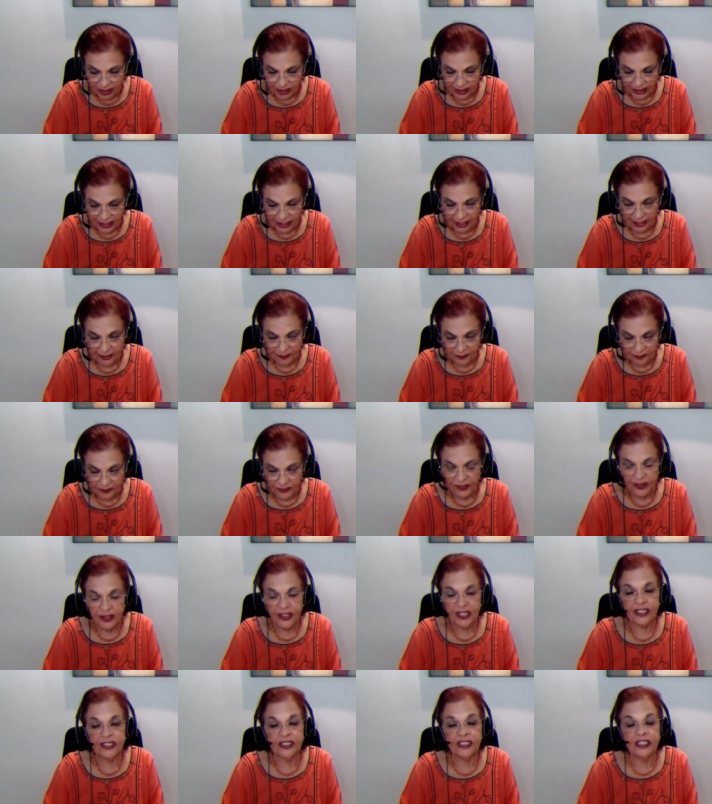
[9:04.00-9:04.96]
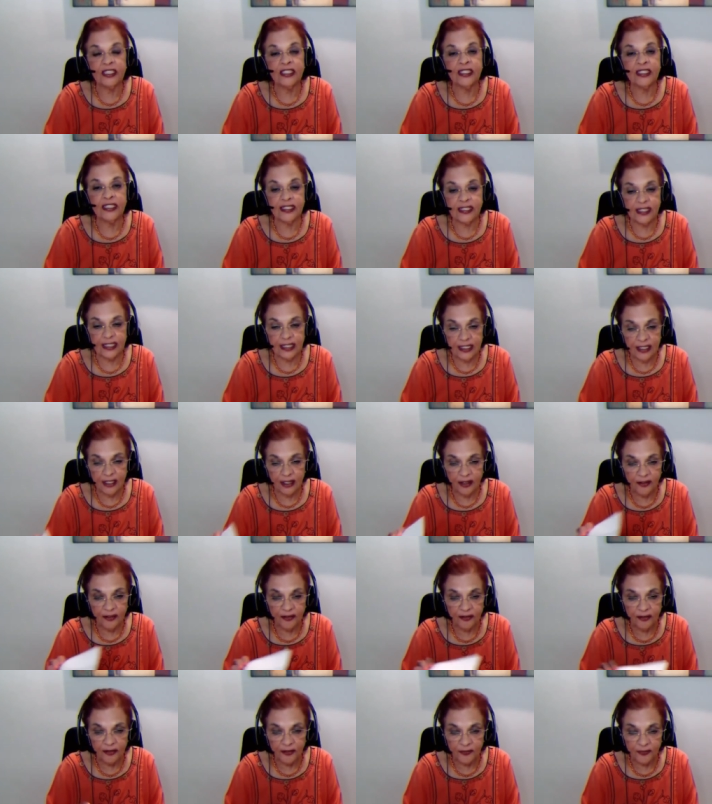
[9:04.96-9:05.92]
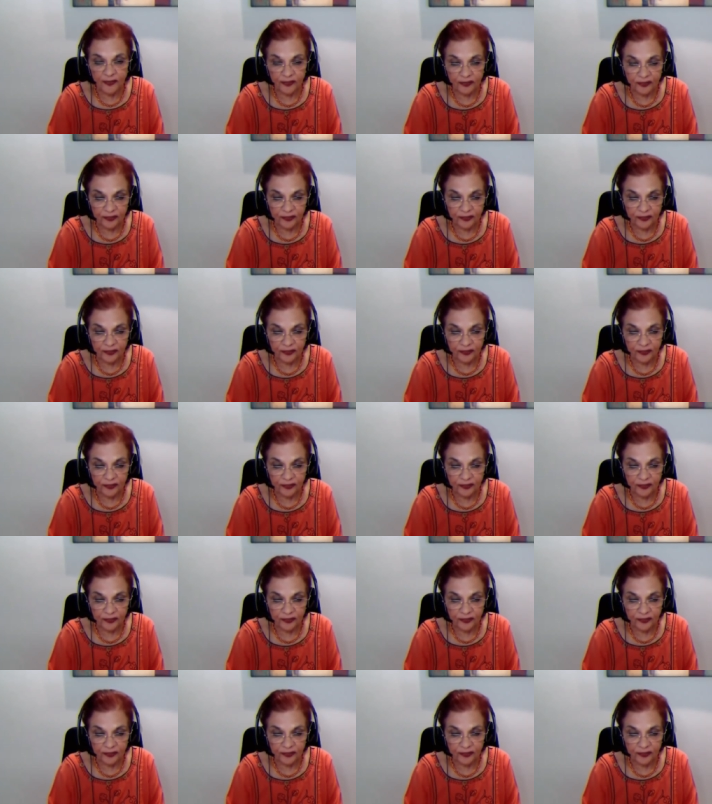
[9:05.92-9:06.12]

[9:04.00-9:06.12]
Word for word: say that this is enough.